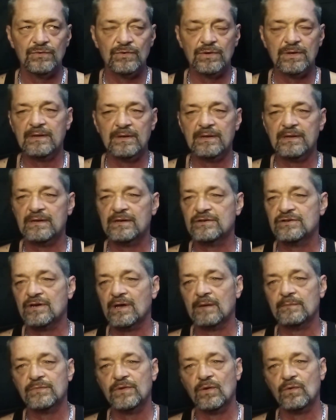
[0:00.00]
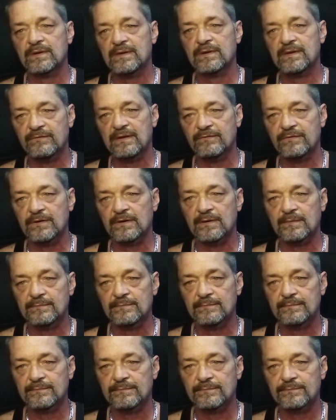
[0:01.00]
you can get a job. Don't give
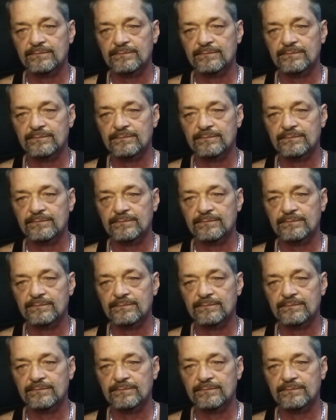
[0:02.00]
up.